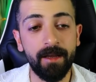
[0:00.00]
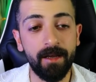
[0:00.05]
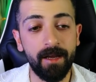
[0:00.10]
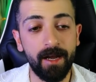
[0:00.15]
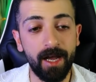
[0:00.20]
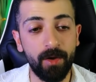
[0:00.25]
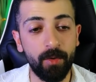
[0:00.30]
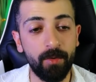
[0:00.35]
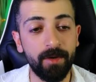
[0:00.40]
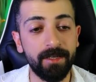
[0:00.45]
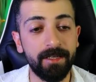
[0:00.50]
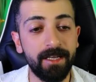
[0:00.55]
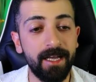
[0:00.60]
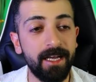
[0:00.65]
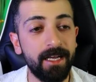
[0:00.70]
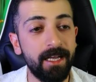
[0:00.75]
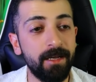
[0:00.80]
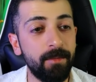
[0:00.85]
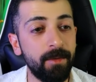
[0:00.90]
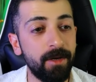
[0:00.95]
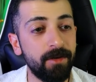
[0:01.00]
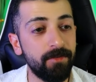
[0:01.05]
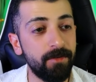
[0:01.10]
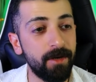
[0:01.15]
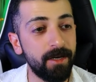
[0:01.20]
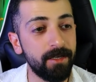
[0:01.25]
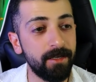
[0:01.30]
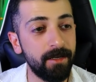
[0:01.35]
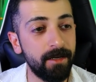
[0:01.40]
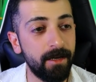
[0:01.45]
How do we take it, my
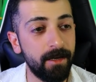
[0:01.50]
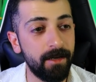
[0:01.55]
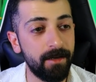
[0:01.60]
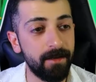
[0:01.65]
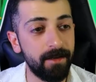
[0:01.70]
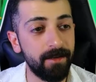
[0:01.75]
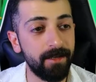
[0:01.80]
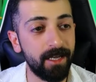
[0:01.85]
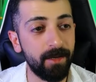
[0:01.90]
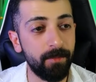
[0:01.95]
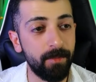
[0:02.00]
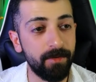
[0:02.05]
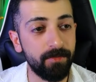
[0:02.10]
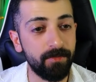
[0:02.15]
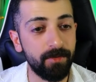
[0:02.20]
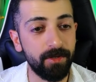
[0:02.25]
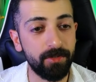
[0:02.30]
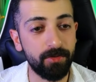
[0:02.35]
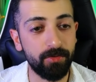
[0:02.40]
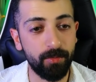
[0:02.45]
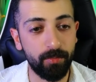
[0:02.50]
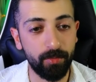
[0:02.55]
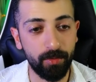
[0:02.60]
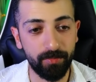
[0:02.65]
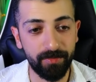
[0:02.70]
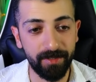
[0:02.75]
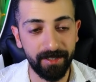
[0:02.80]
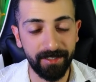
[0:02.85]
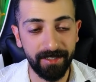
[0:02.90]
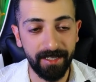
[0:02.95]
friend? Let me first
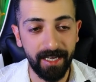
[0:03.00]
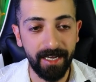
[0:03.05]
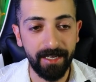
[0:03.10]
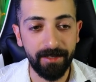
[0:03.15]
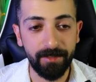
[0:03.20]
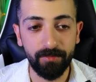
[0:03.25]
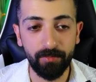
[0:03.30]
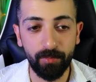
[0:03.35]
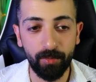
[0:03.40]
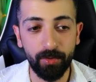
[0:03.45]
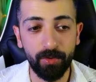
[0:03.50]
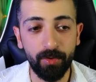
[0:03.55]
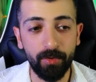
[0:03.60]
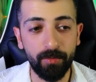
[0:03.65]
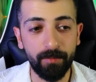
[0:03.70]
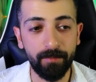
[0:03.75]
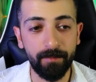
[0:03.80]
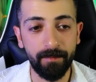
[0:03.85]
remove these lines for you.